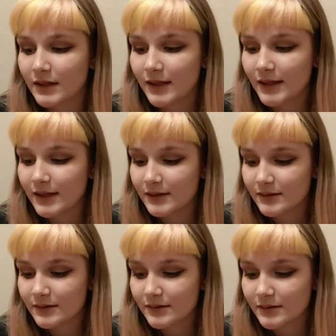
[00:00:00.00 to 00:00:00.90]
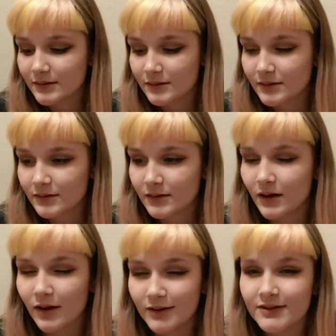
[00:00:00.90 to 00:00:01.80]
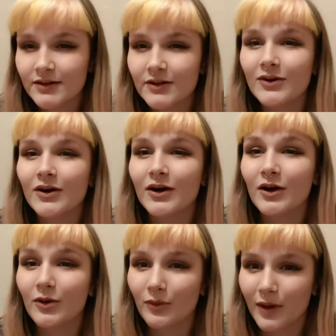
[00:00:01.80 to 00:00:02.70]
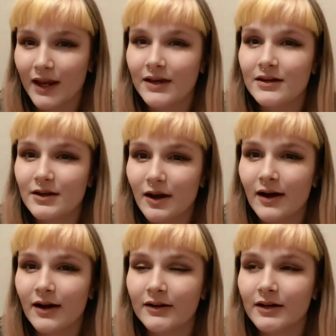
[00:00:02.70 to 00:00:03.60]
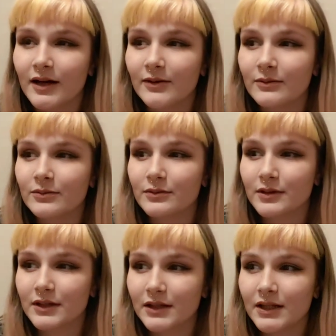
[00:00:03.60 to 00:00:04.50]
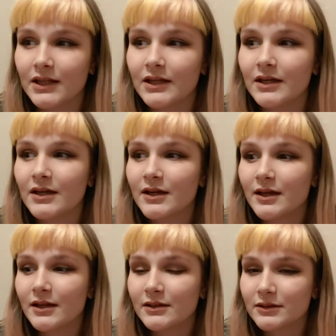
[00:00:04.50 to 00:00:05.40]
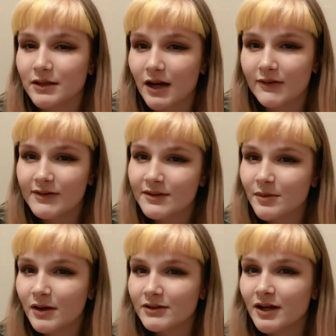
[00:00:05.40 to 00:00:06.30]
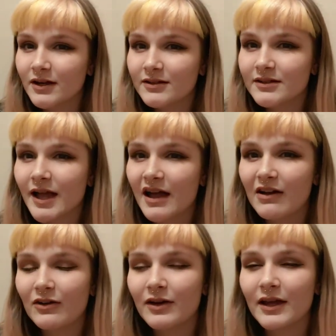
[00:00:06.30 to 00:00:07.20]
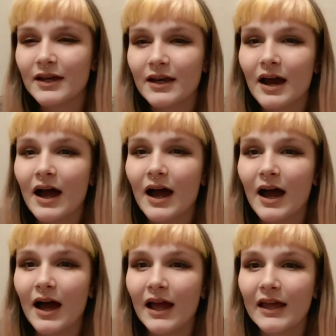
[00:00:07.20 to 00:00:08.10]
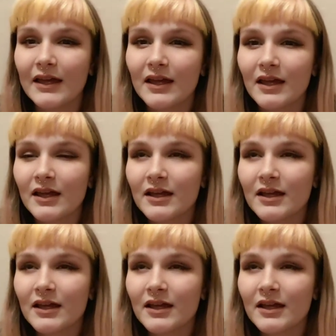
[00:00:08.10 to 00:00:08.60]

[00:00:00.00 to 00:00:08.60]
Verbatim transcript: he's also a great dog. I really love small dogs now, and I